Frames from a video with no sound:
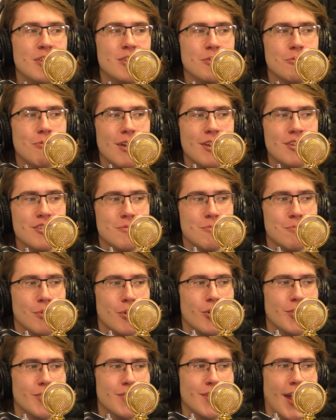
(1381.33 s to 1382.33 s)
Raging
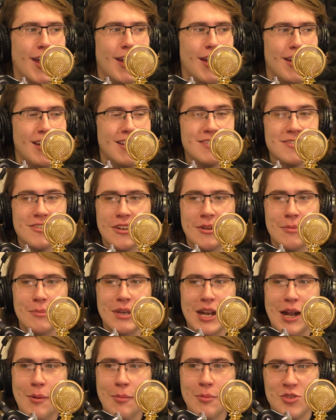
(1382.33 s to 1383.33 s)
Bull, and then he's going to meet
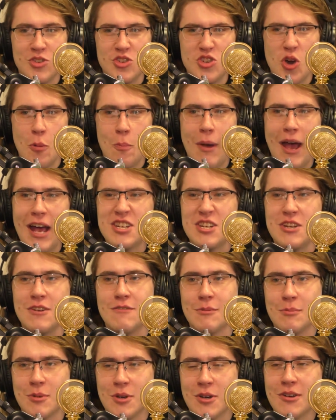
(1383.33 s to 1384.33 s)
up with Joe Pesci
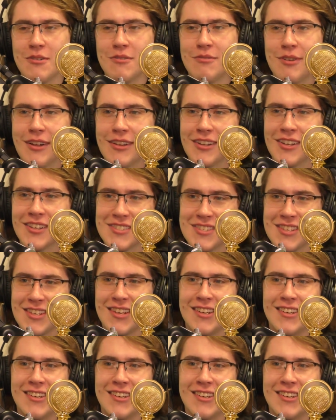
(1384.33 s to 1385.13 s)
from Goodfellas.